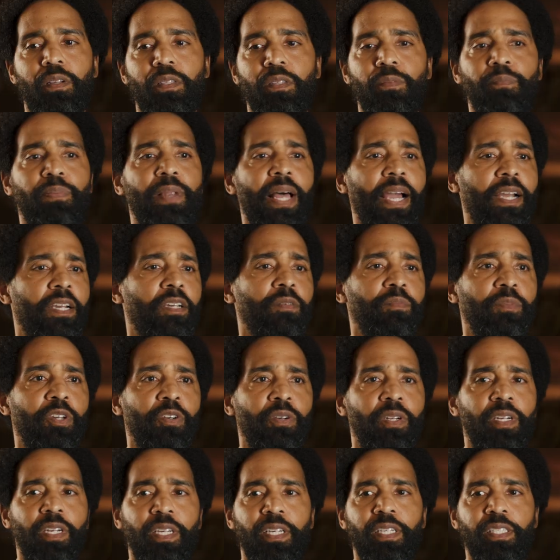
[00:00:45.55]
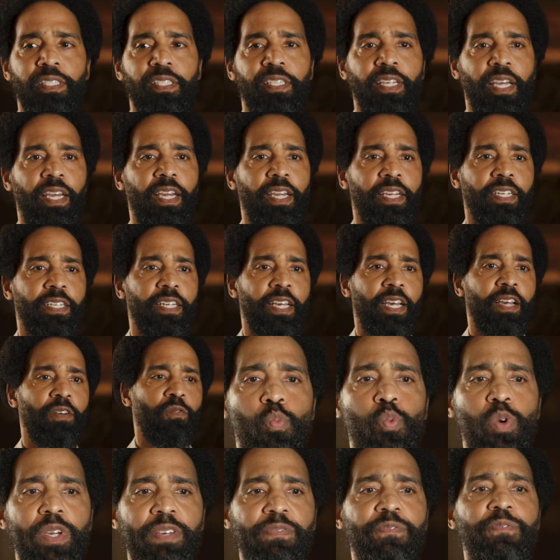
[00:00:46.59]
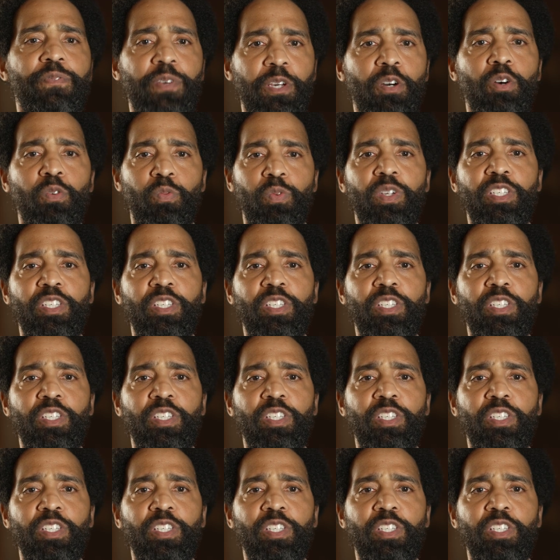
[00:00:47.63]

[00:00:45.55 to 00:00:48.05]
The black community is saying that we feel